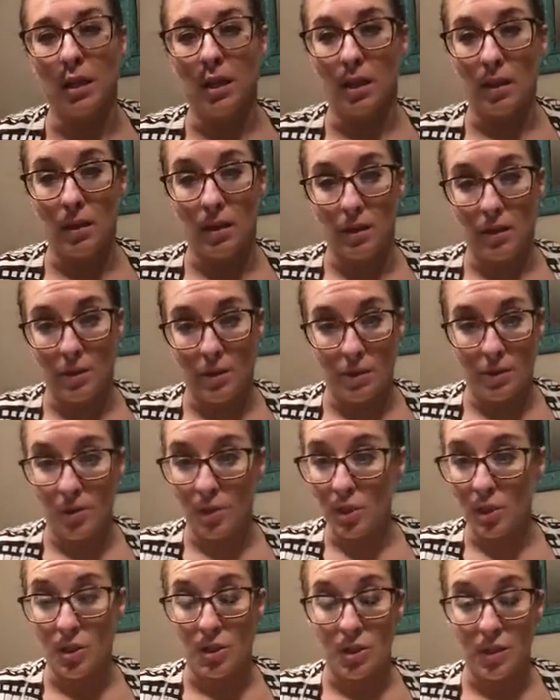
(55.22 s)
just
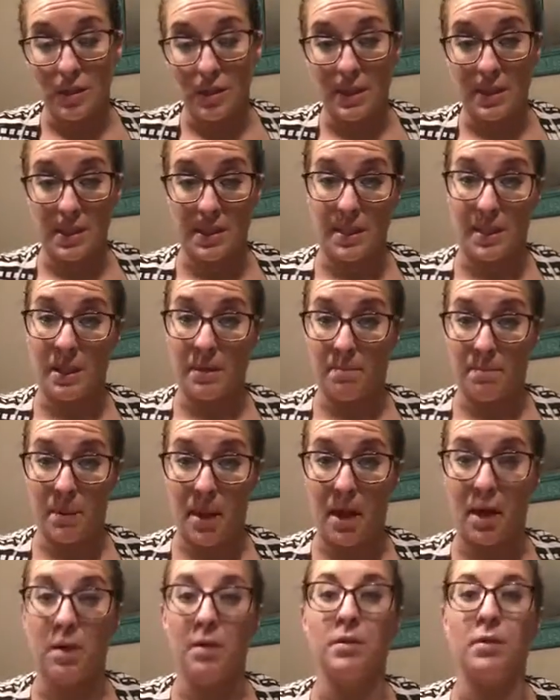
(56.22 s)
this is like a mouth
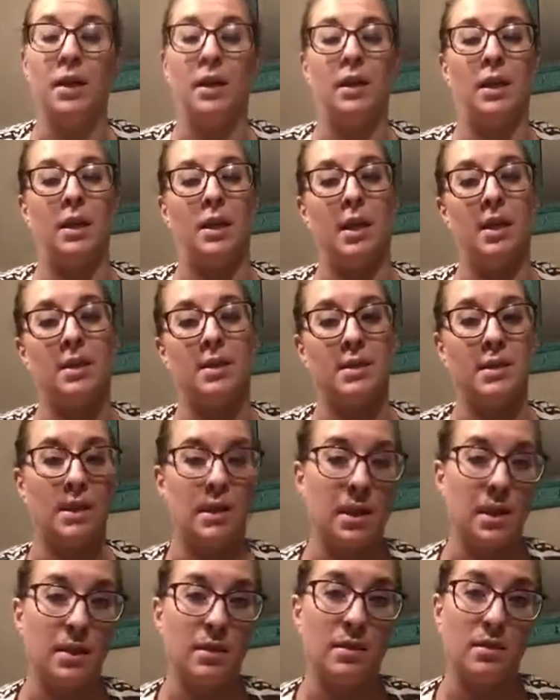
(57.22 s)
and it needs to eat the
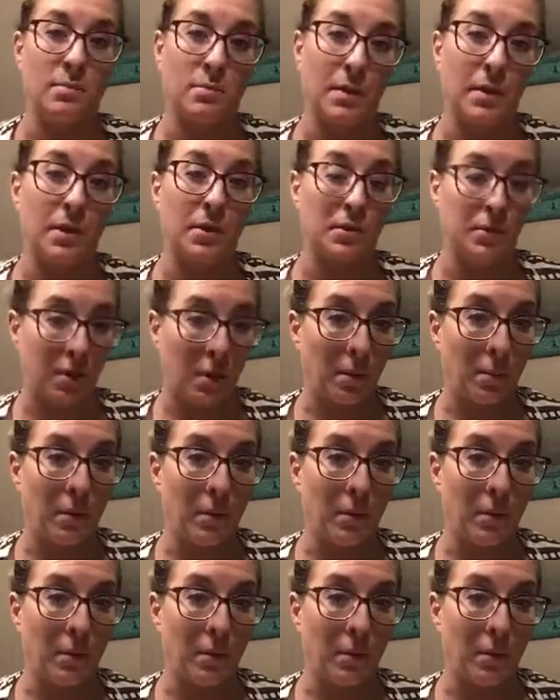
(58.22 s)
bigger number.